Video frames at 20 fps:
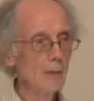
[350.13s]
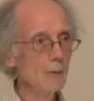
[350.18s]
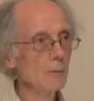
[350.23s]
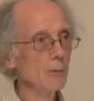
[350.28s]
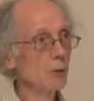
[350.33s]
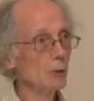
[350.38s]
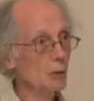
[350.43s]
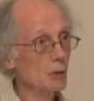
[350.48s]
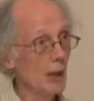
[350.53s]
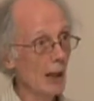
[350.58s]

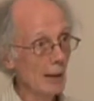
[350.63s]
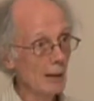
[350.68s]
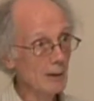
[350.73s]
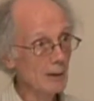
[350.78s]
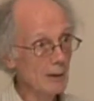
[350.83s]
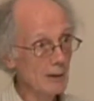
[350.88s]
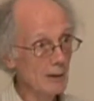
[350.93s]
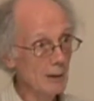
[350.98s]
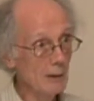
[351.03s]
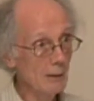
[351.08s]

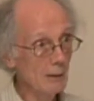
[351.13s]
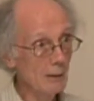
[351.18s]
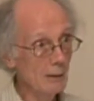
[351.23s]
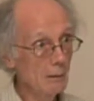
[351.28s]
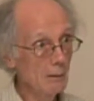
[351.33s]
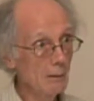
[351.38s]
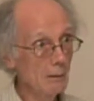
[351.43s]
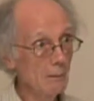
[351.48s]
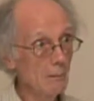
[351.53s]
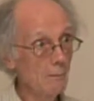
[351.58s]
neutrality,
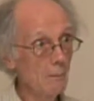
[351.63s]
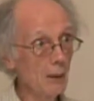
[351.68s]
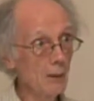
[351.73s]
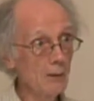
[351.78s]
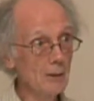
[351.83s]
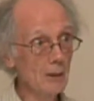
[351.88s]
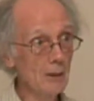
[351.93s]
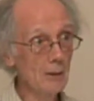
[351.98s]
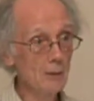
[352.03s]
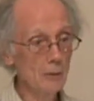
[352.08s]

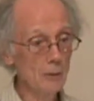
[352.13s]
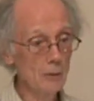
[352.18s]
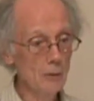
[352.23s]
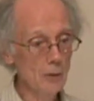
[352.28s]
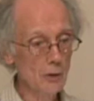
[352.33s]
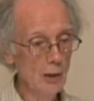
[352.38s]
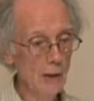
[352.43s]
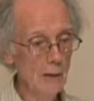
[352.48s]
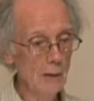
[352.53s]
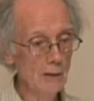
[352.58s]
political
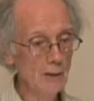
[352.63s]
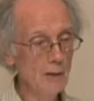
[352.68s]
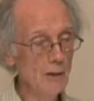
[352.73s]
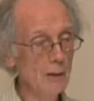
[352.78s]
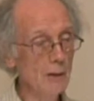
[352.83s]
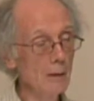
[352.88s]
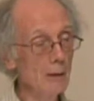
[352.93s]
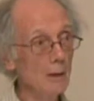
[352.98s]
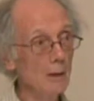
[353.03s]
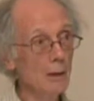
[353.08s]

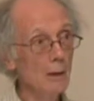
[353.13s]
neutrality,